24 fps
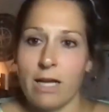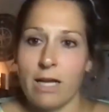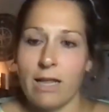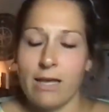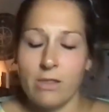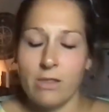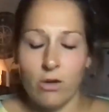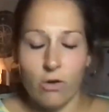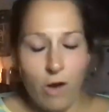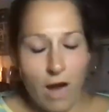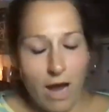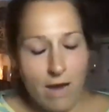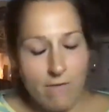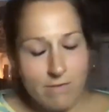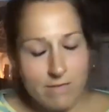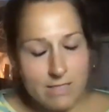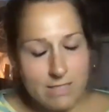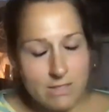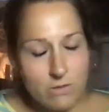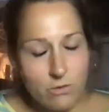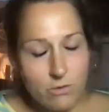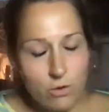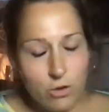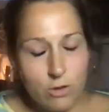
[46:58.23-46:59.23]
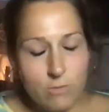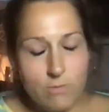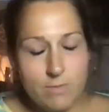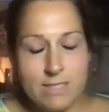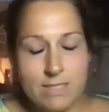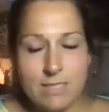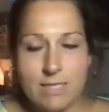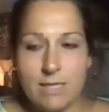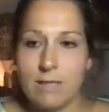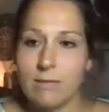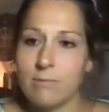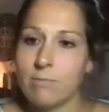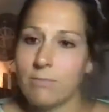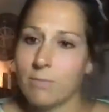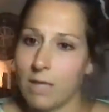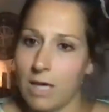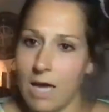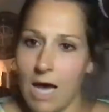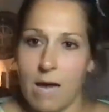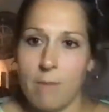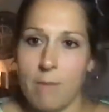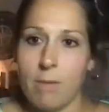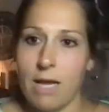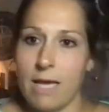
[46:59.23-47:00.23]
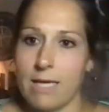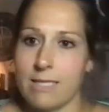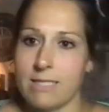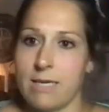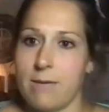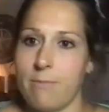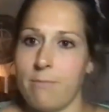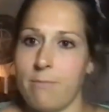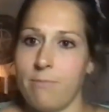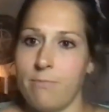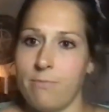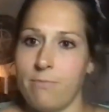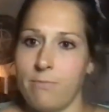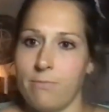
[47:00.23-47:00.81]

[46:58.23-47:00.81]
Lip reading: like the graphics groups, God bless them.